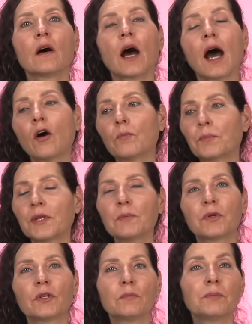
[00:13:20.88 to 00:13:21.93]
how
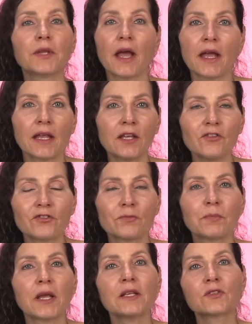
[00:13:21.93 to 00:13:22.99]
people behave
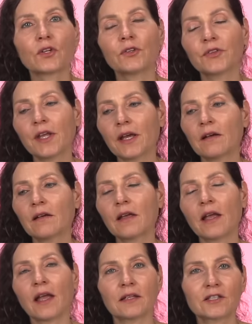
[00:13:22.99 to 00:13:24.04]
based on their
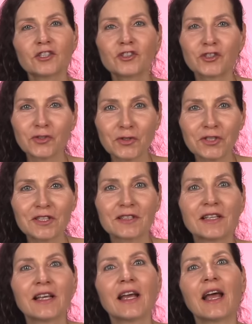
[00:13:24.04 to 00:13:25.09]
attitude
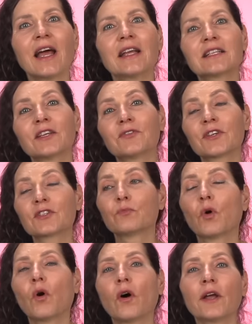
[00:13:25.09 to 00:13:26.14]
and give us
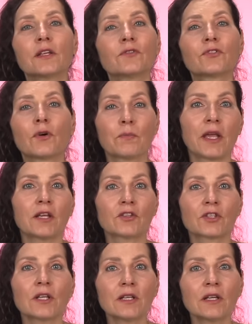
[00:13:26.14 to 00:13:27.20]
more
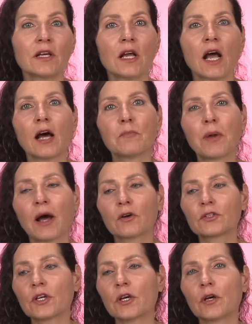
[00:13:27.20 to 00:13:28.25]
information
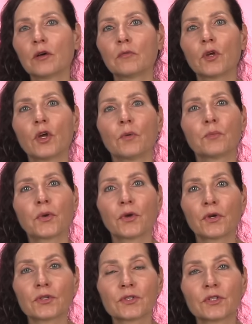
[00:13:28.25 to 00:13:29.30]
about a
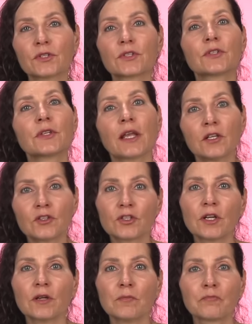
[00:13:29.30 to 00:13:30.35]
person's
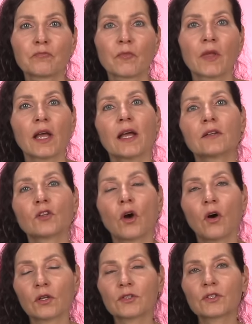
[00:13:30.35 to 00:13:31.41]
nature and
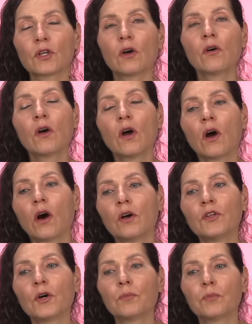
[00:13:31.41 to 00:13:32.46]
also
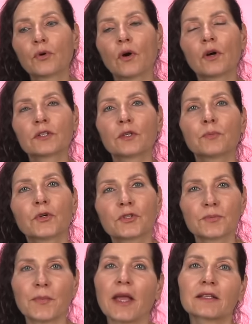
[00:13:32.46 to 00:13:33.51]
on a broader
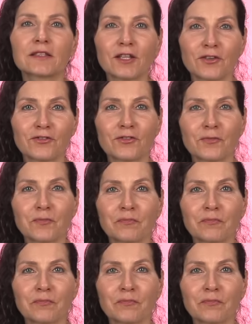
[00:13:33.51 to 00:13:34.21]
perspective.